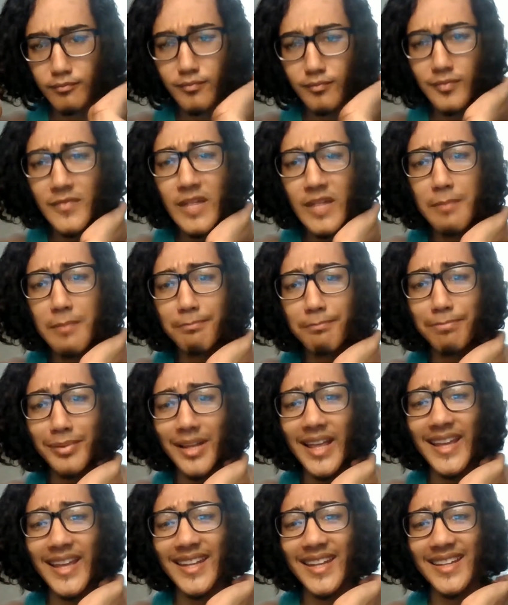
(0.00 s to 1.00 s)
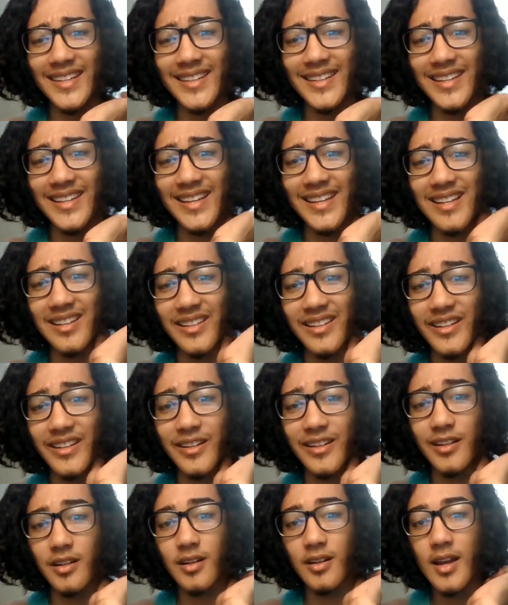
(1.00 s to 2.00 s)
blatantly
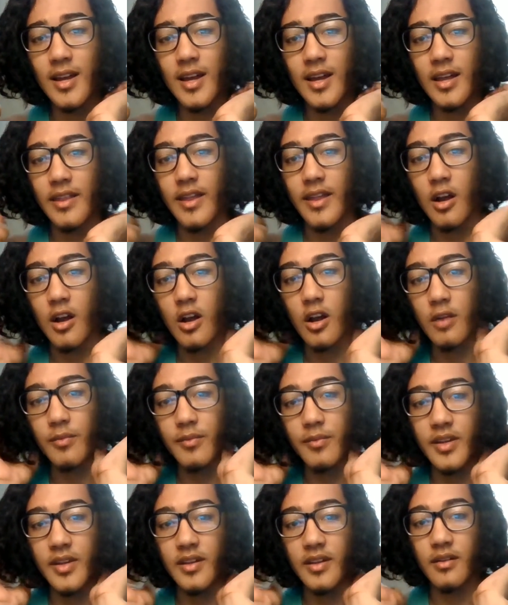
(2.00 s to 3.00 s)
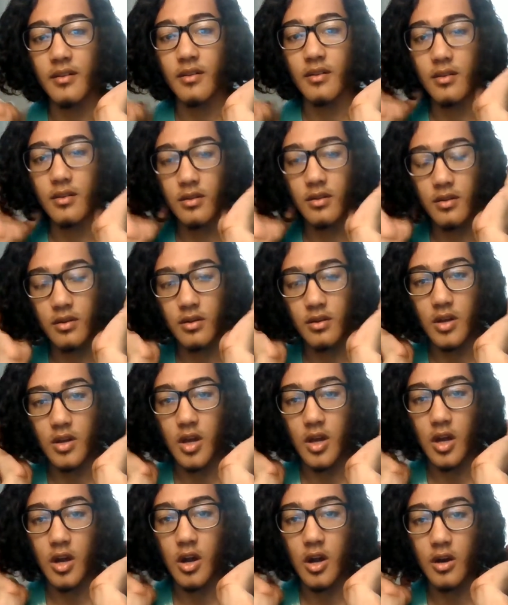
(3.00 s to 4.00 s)
clear that armament
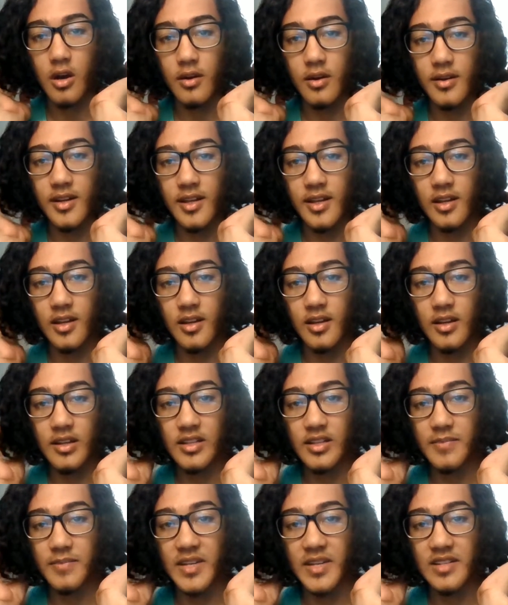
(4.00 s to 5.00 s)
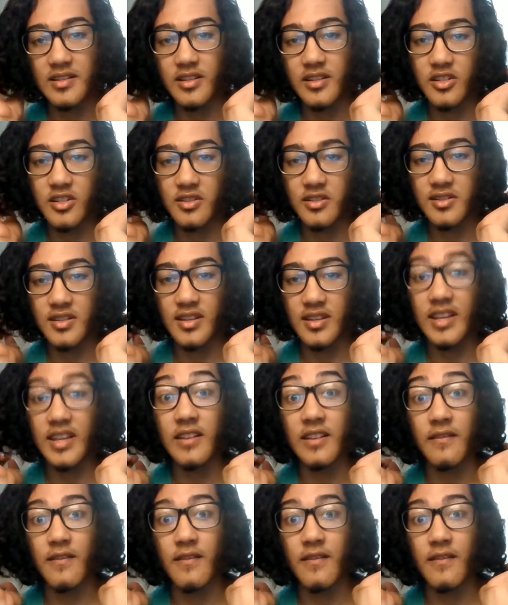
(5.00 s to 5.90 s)
hardening is basically just better